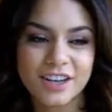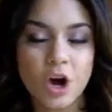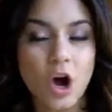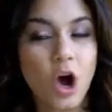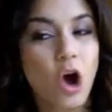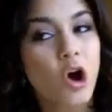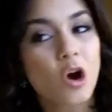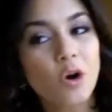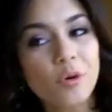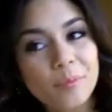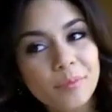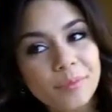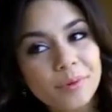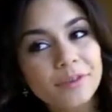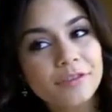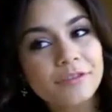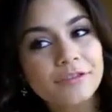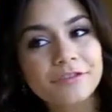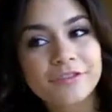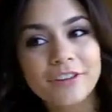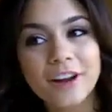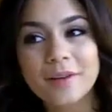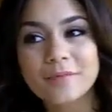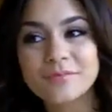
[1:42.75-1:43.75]
hope
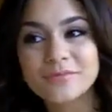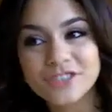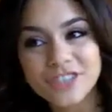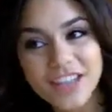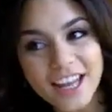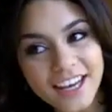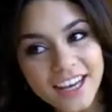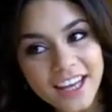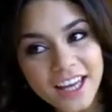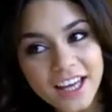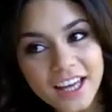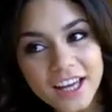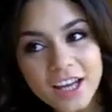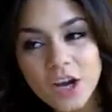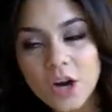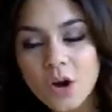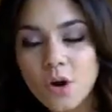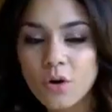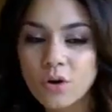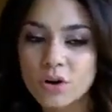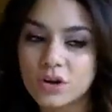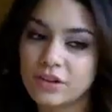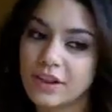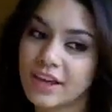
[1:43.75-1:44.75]
from Jenna,
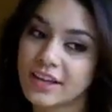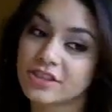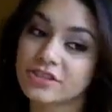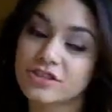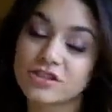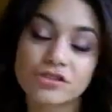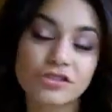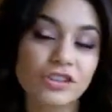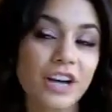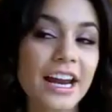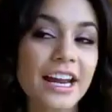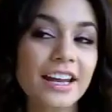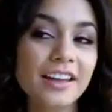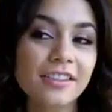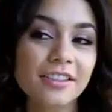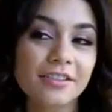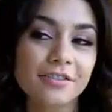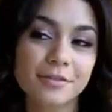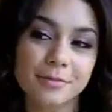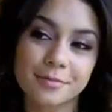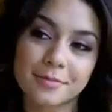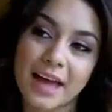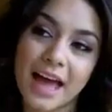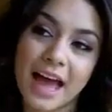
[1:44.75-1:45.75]
or like strength
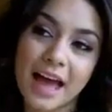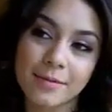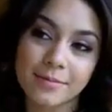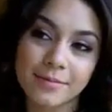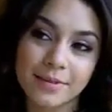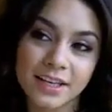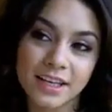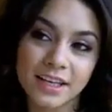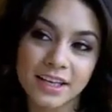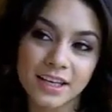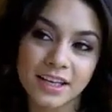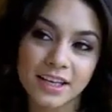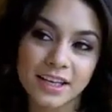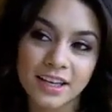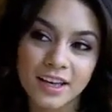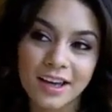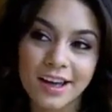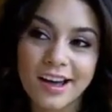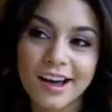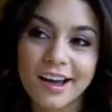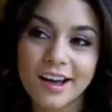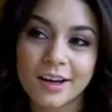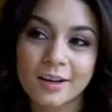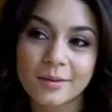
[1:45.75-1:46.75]
from Abby.
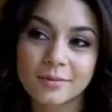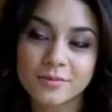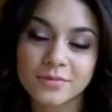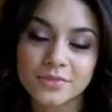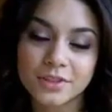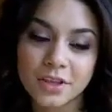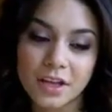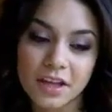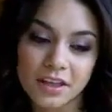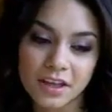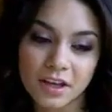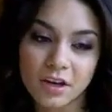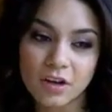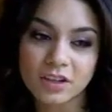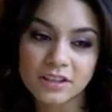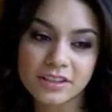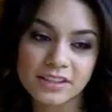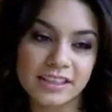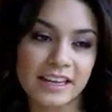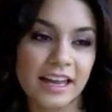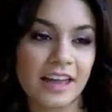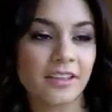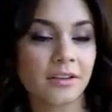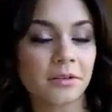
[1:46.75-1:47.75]
So I think
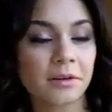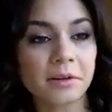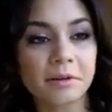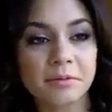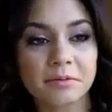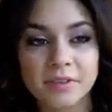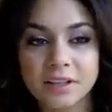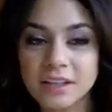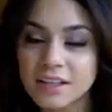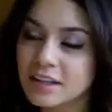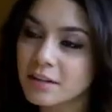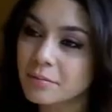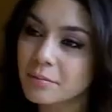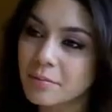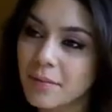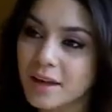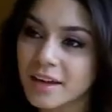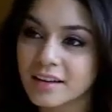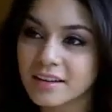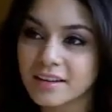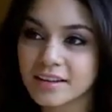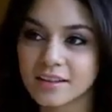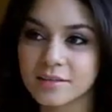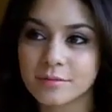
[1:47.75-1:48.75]
altogether we really
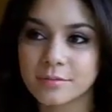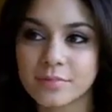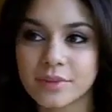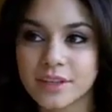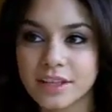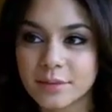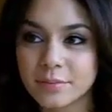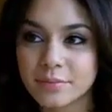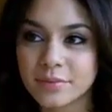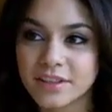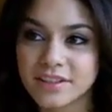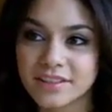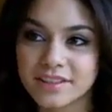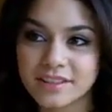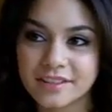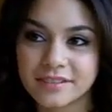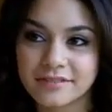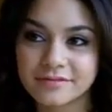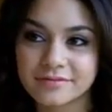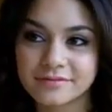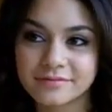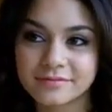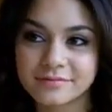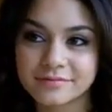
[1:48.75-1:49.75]
make a complete
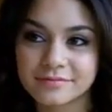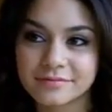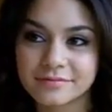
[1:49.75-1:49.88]
person.